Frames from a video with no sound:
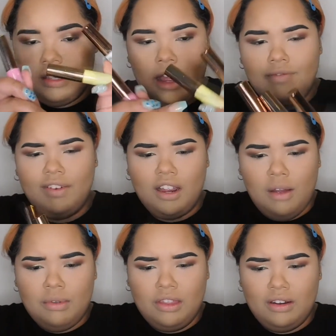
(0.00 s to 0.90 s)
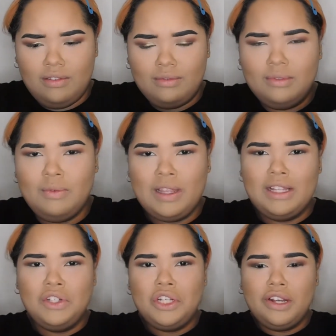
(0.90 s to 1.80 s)
I forgot what
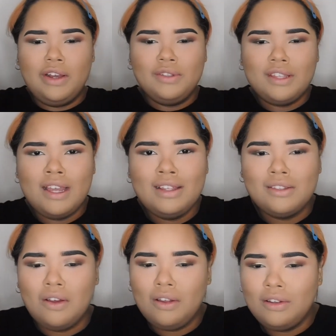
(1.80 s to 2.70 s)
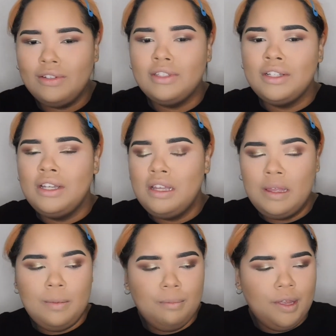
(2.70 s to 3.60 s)
the trio set is called,
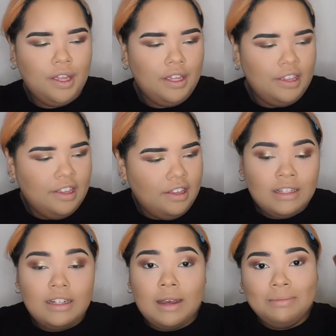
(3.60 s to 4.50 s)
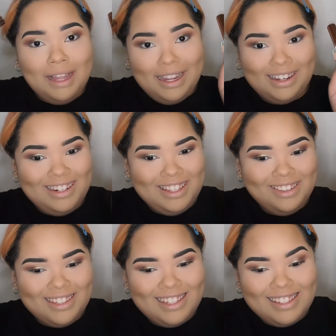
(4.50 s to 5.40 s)
but I'm not gonna
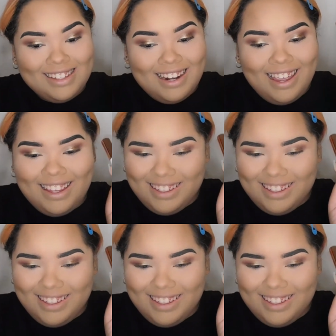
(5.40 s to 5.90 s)
use these today.